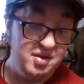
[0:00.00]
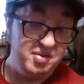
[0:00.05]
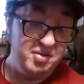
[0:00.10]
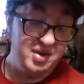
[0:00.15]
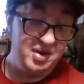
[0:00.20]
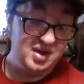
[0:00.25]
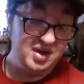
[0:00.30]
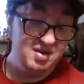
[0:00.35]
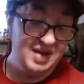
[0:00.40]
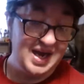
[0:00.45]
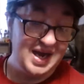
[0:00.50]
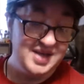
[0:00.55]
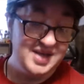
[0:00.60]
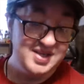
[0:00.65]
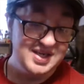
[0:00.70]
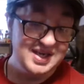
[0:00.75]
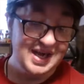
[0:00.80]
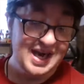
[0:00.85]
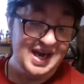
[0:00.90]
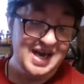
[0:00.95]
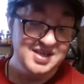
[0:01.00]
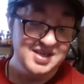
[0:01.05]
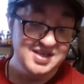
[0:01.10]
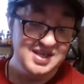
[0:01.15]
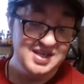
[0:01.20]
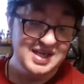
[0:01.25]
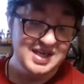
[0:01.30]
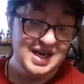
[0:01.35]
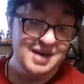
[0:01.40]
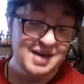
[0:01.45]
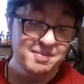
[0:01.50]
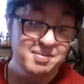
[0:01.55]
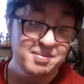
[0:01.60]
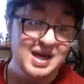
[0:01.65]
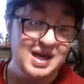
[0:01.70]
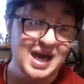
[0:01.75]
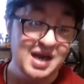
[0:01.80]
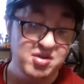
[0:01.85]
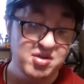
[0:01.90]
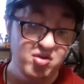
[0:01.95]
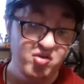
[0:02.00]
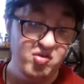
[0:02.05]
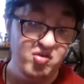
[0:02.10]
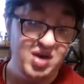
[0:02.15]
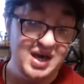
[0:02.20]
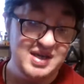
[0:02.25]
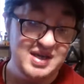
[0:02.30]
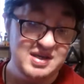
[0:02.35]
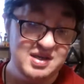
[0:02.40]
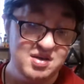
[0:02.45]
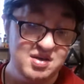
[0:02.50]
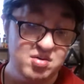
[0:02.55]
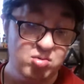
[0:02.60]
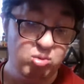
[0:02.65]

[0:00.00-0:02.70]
The classic action game Castlevania